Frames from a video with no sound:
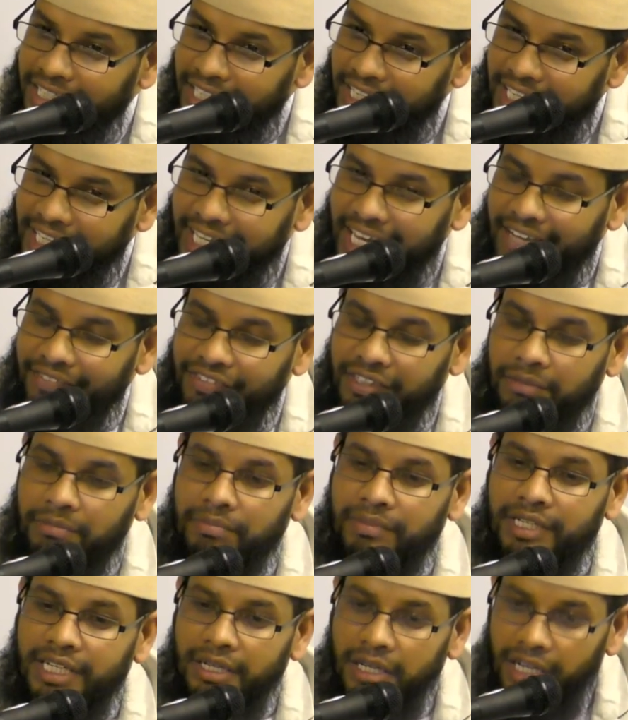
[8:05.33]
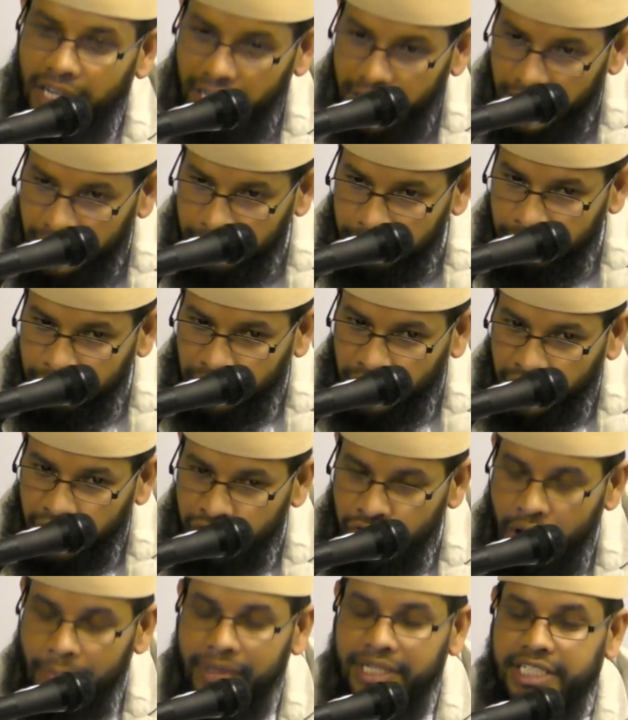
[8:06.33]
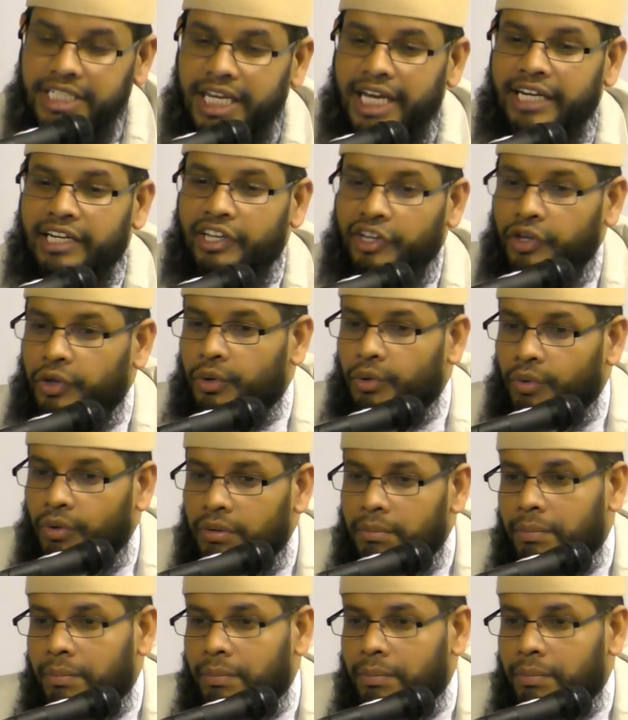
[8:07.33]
He gave them remedy and cure